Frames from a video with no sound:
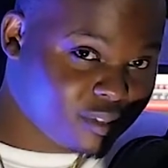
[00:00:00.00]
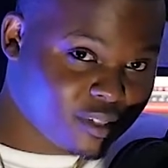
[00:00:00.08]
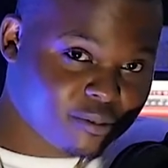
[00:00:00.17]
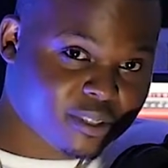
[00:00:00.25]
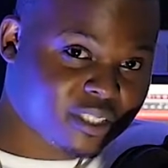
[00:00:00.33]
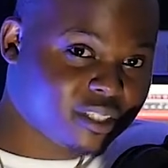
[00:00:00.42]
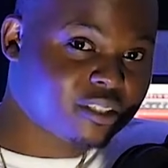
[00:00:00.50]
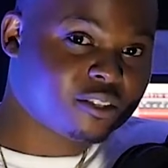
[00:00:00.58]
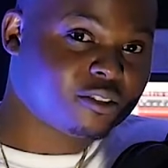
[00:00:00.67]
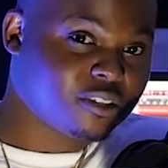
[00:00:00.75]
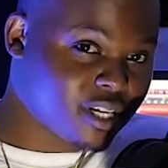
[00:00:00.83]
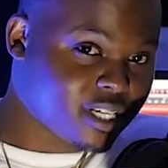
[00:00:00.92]
You know what I'm saying?
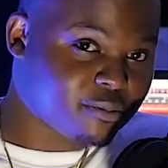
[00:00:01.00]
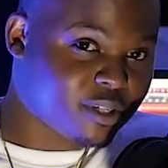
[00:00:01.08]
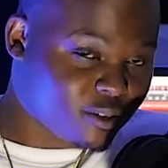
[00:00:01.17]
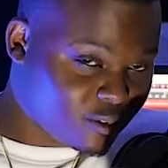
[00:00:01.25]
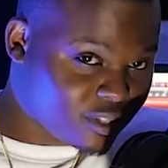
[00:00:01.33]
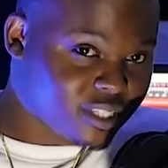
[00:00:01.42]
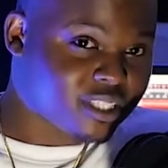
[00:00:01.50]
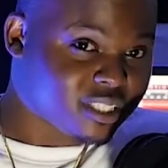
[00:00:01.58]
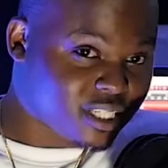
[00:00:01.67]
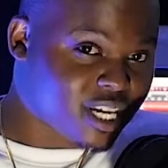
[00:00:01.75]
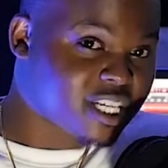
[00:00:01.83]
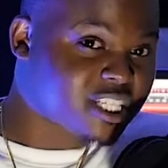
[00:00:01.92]
So you guys better go listen
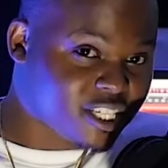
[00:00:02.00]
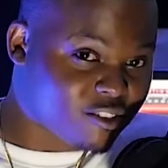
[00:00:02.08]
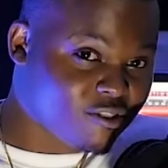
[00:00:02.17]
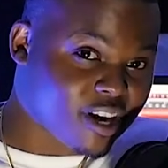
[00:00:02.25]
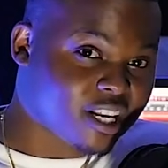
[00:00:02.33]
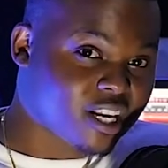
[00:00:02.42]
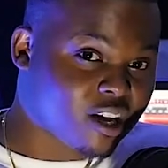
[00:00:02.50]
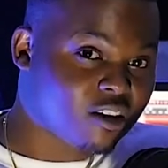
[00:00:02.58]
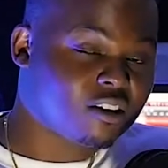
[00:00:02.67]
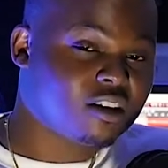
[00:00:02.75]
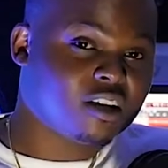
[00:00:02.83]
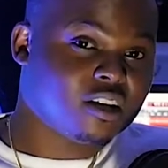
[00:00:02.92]
to that shit right now.